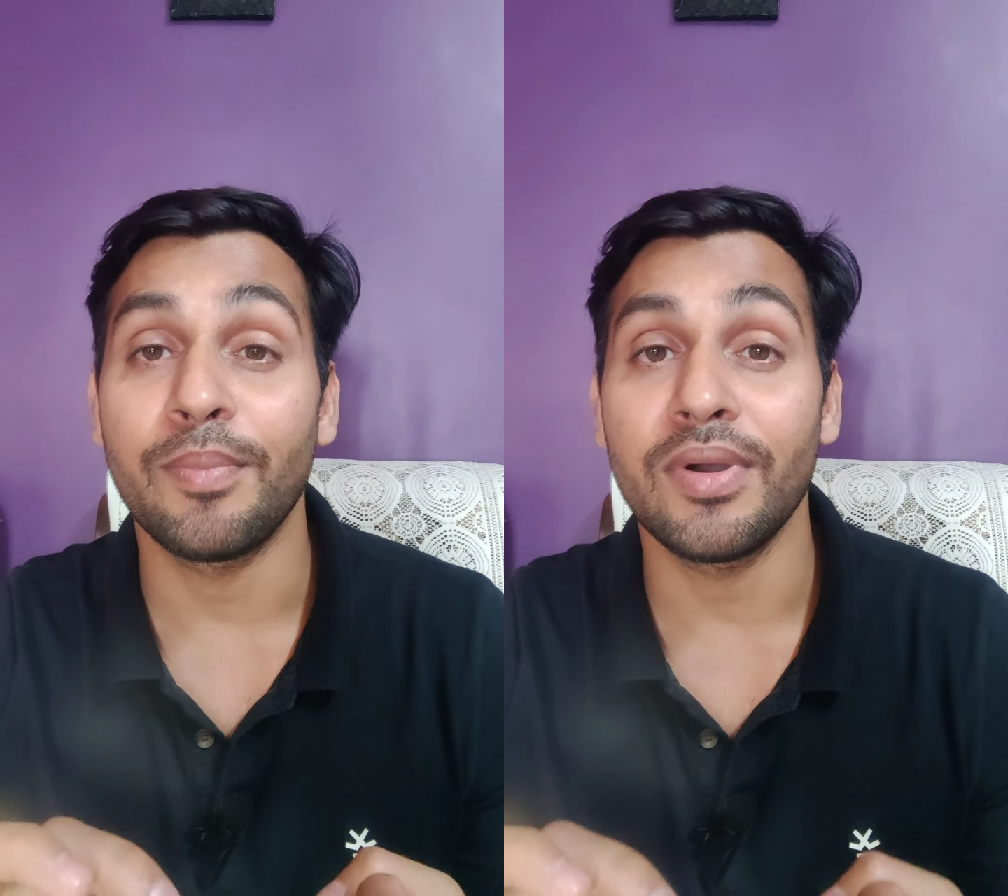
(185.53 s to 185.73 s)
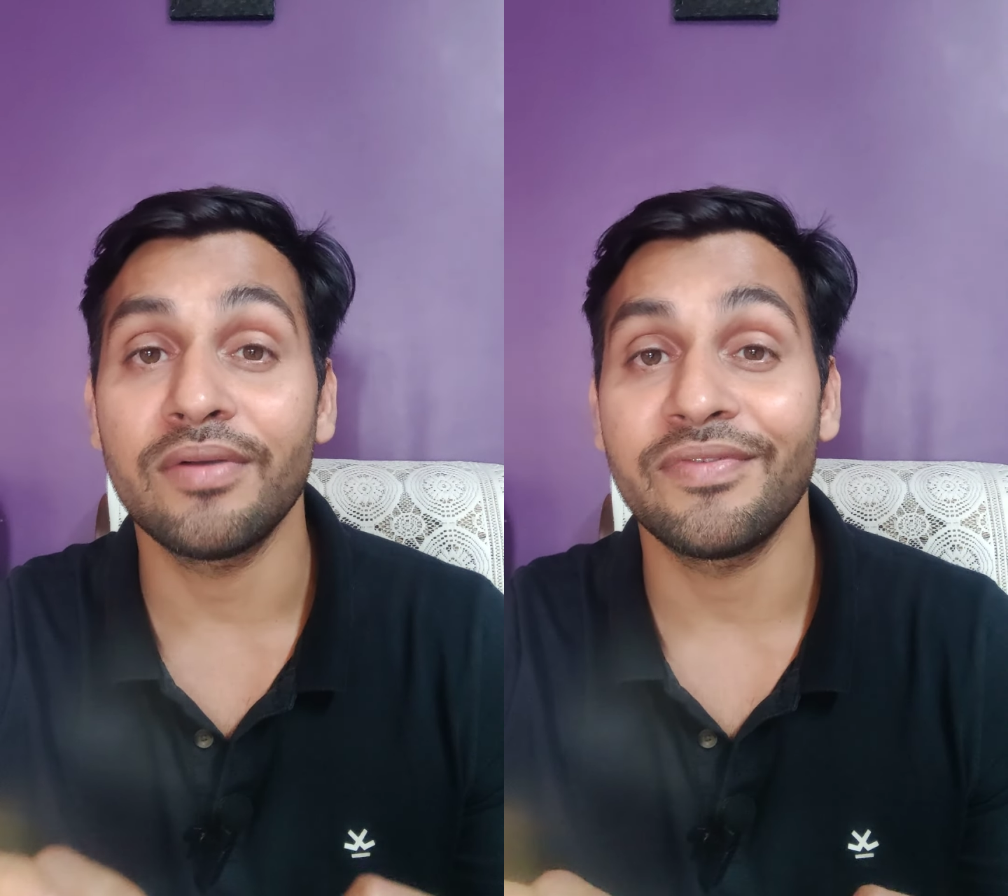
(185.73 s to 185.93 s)

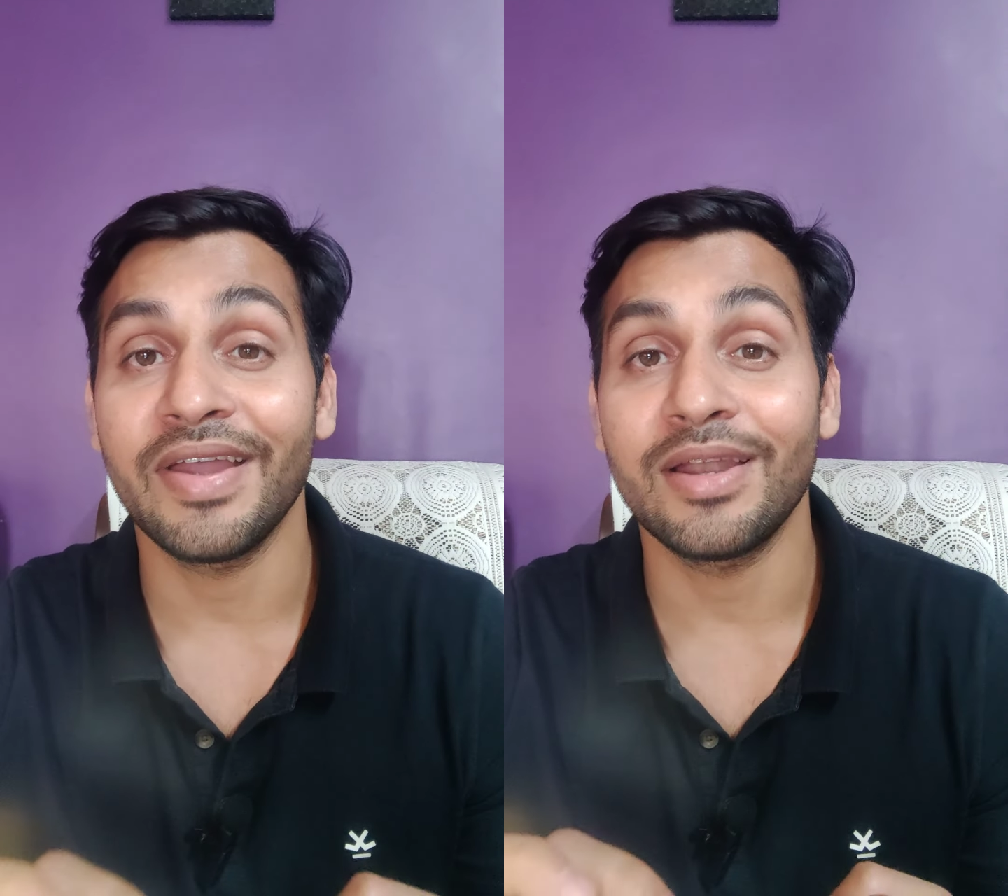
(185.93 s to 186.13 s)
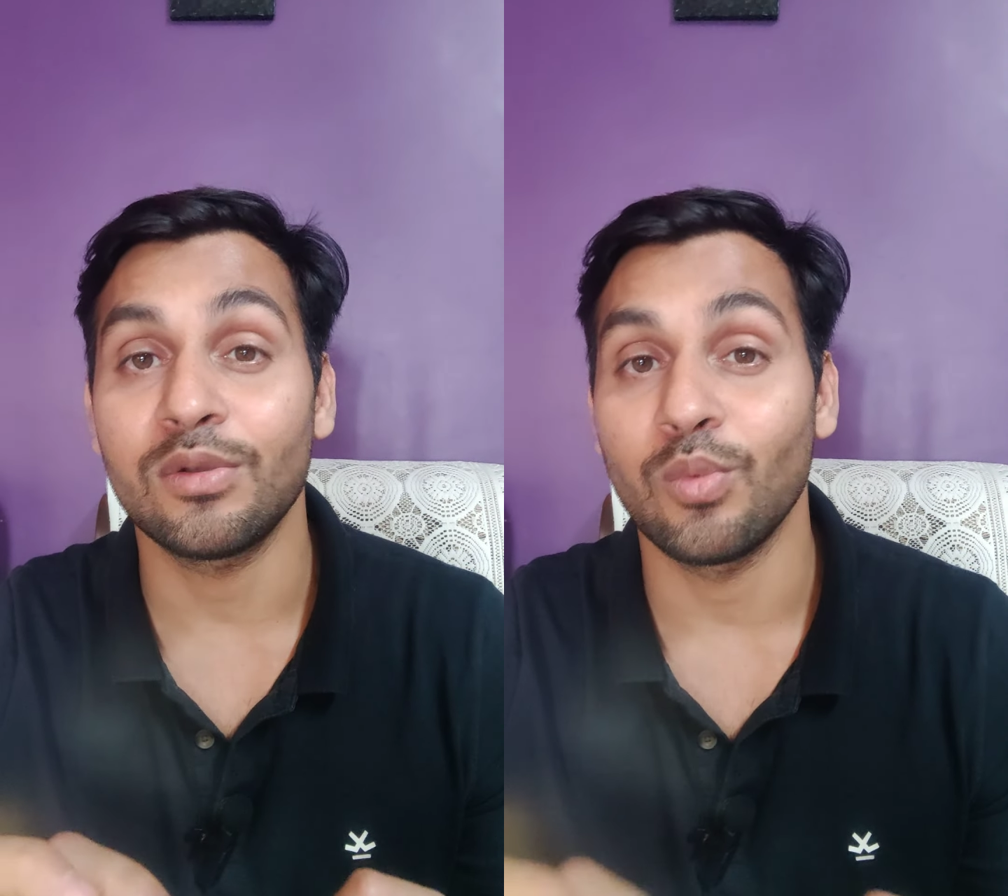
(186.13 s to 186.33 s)

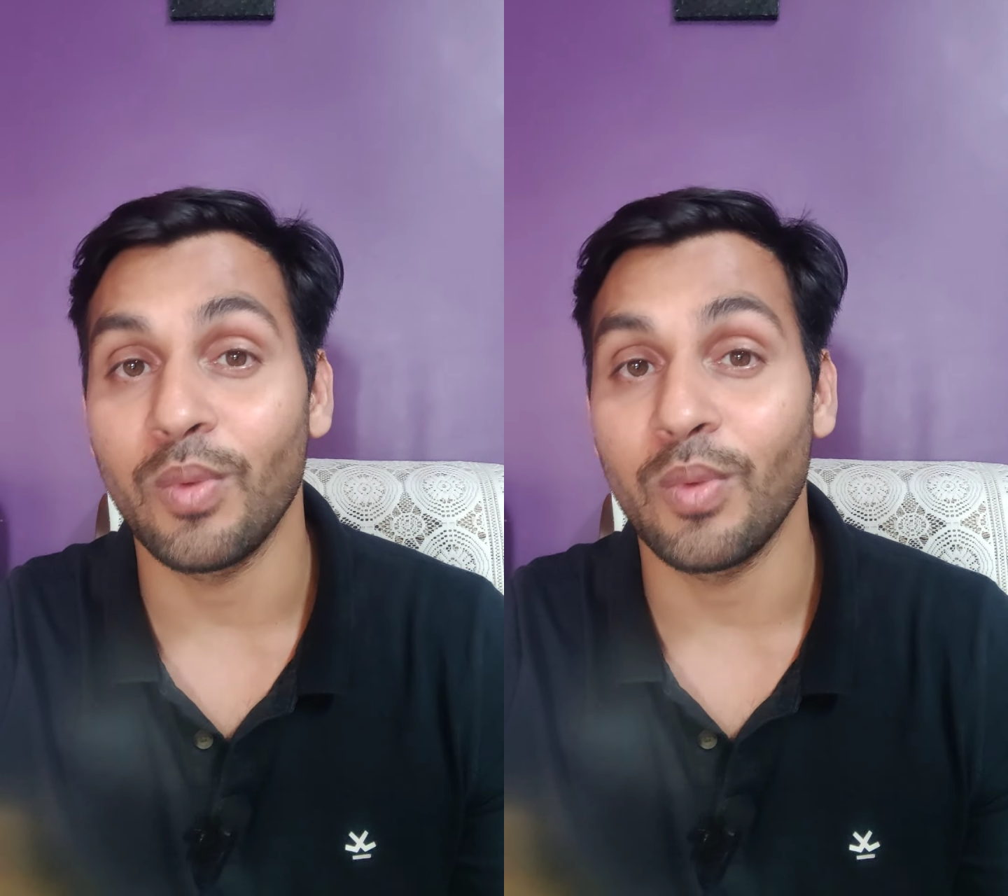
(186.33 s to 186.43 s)
perfect